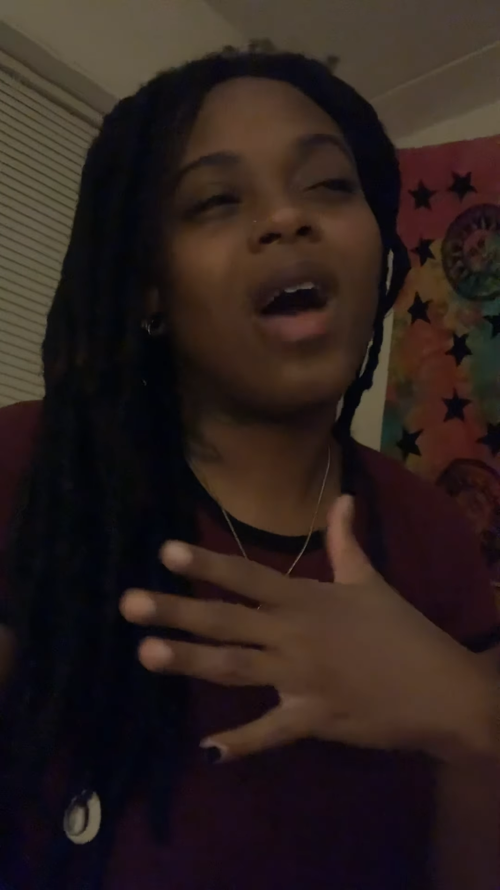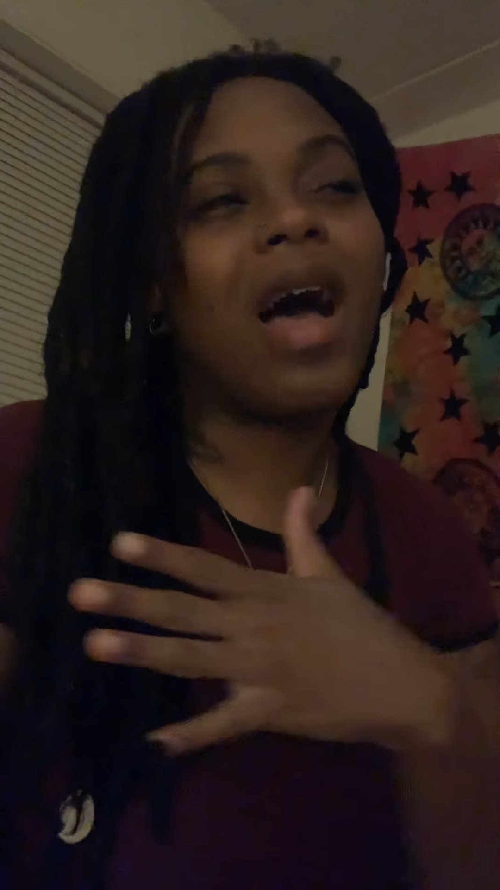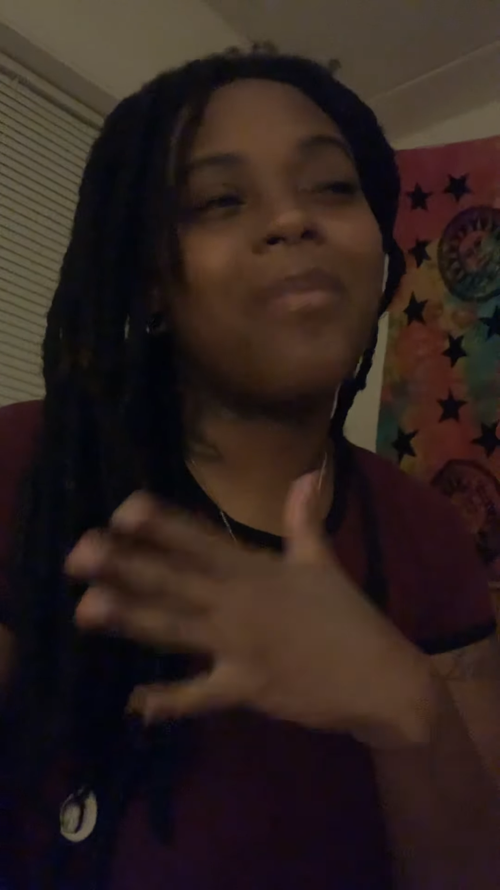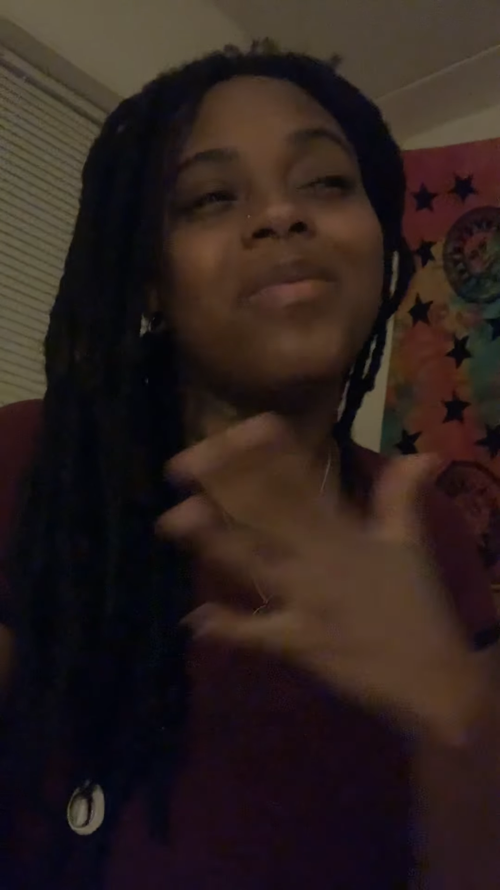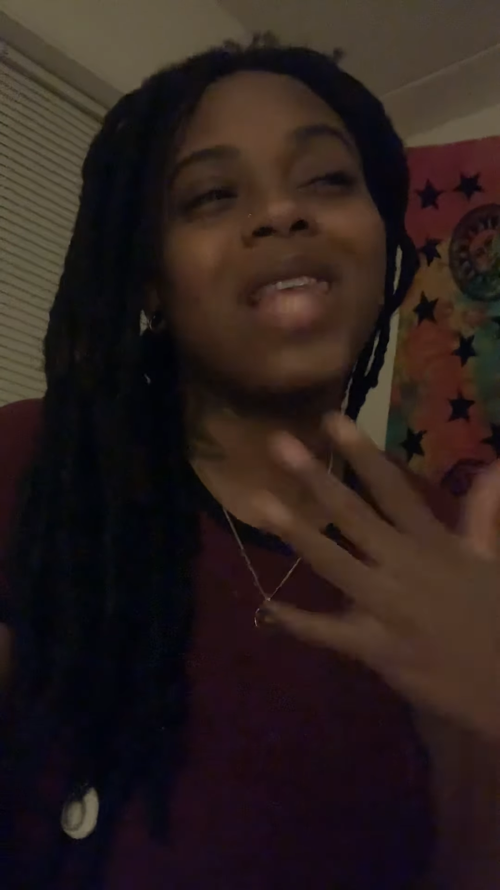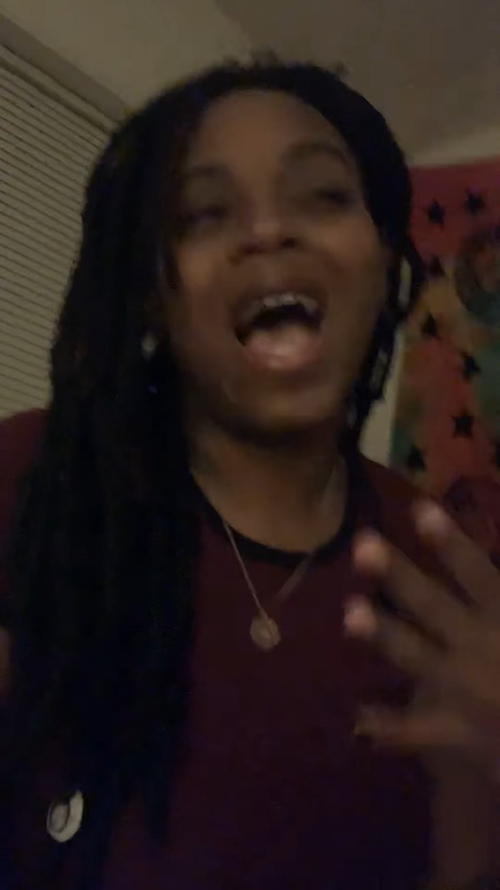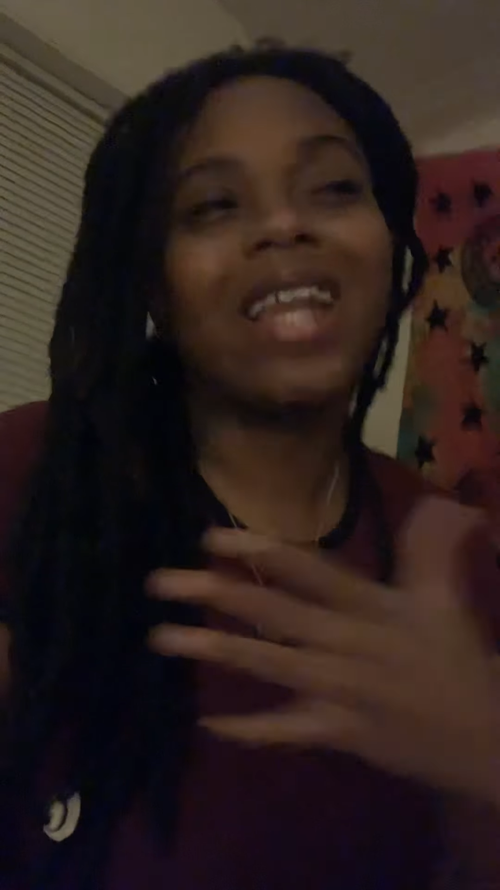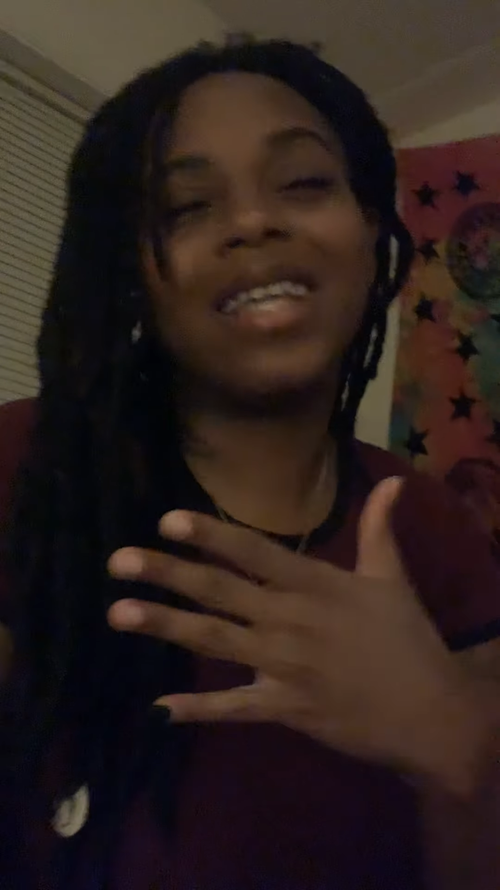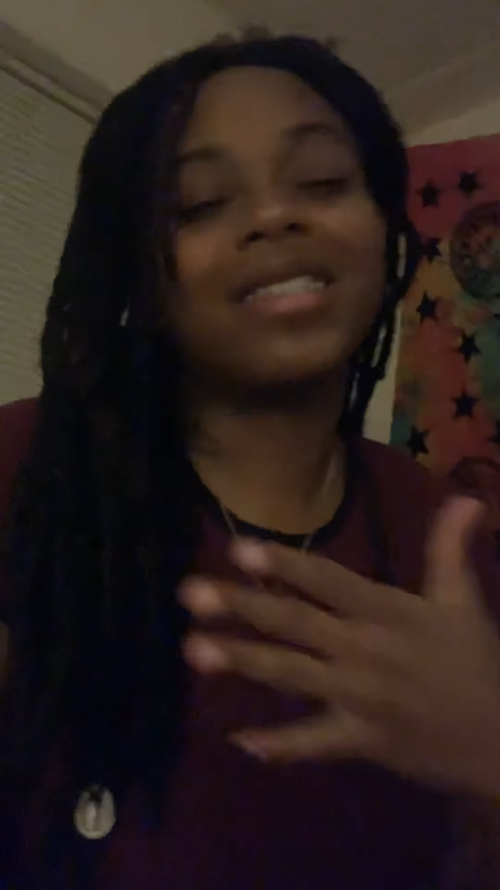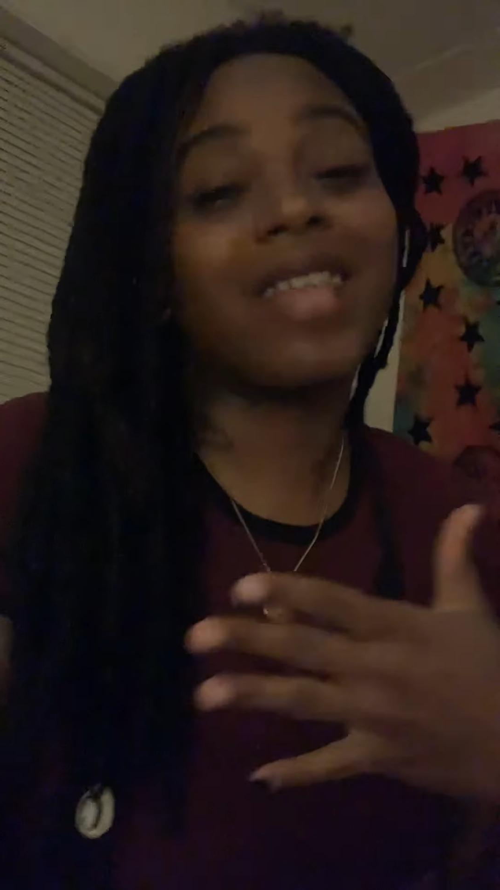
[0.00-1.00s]
I'm not
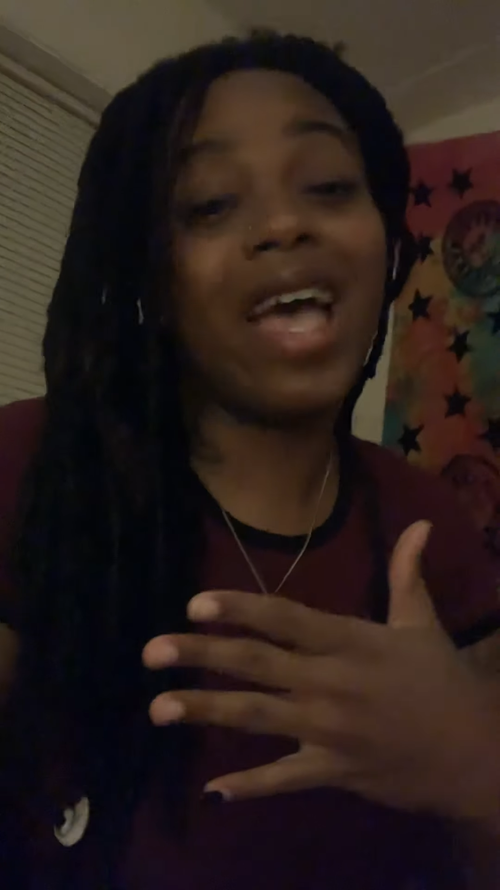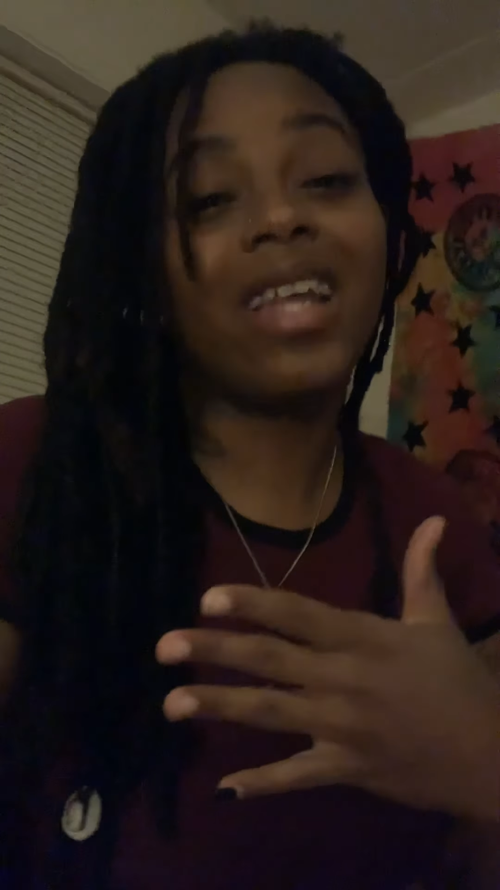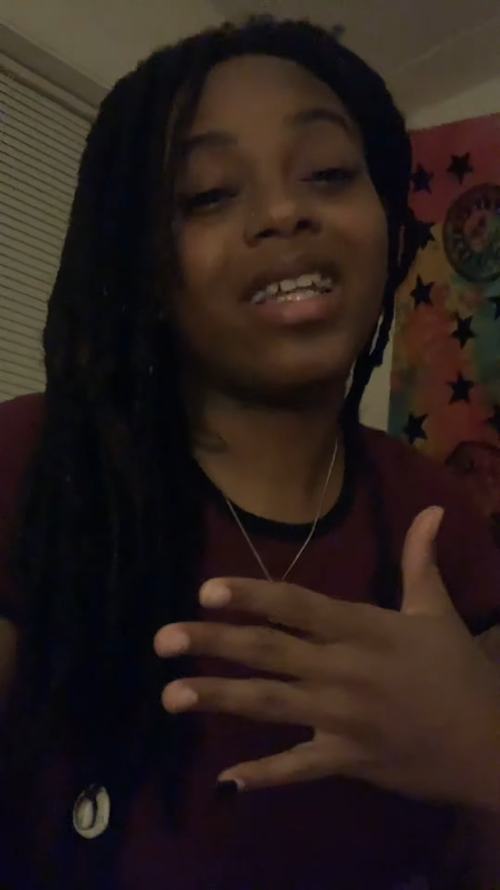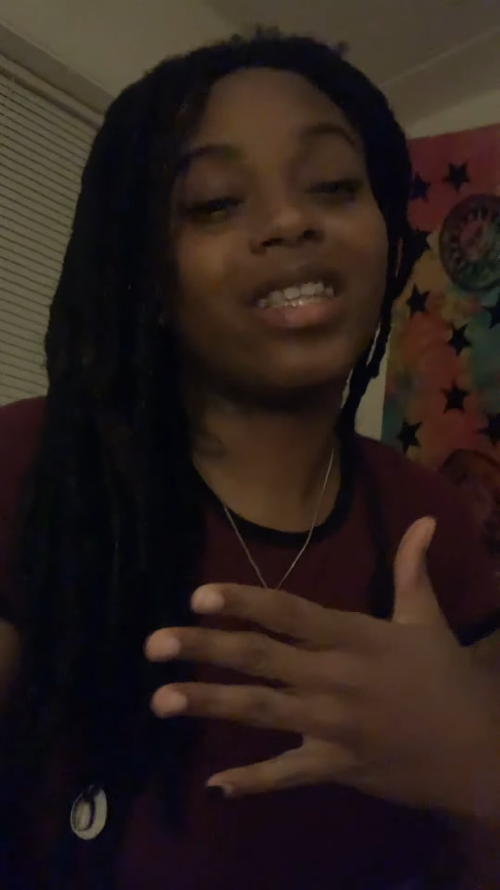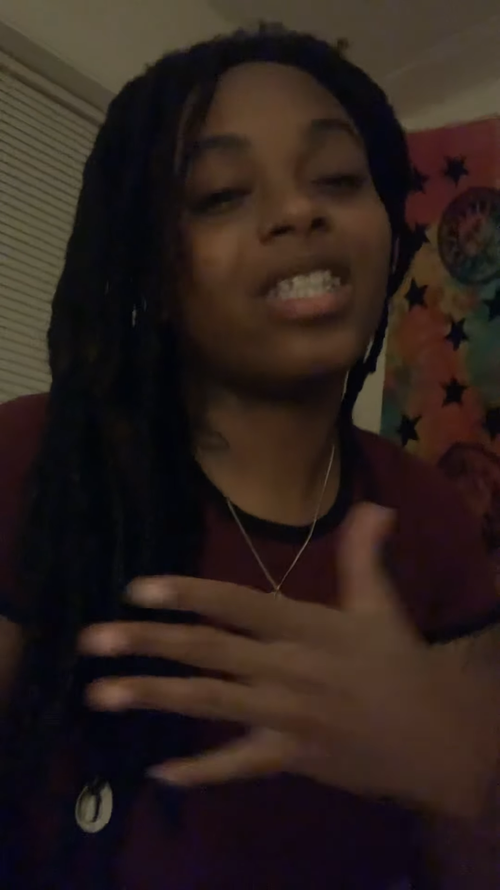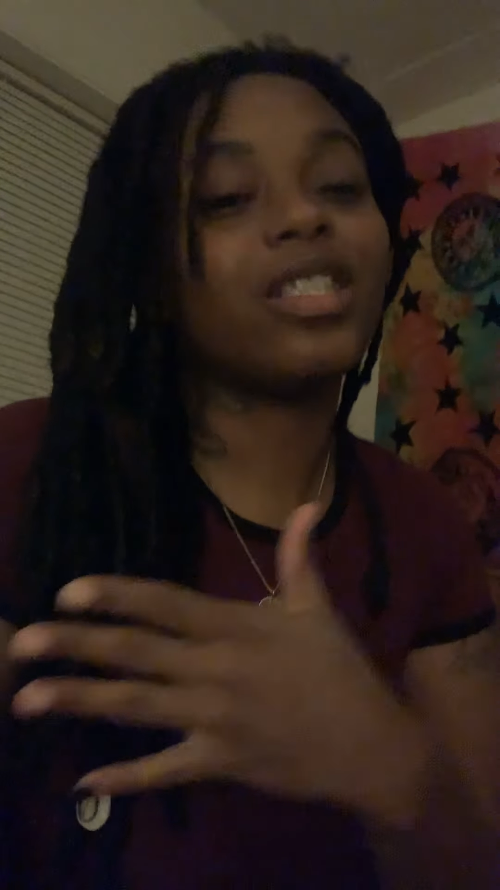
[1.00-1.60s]
excited that